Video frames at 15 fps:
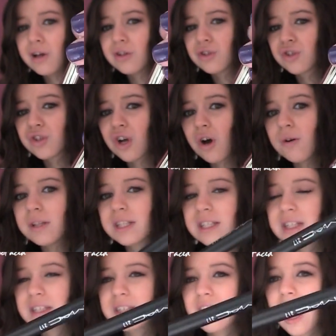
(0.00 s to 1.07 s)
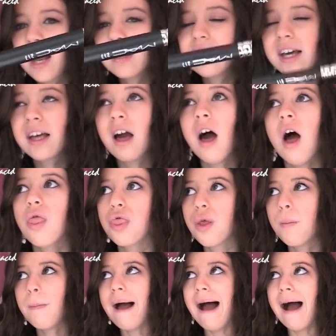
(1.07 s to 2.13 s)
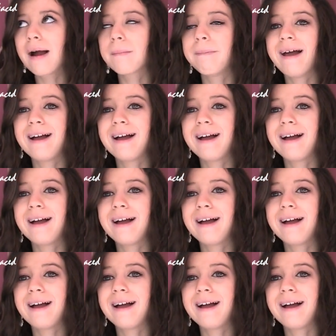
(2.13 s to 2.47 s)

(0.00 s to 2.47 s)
So this is kind of like the MAC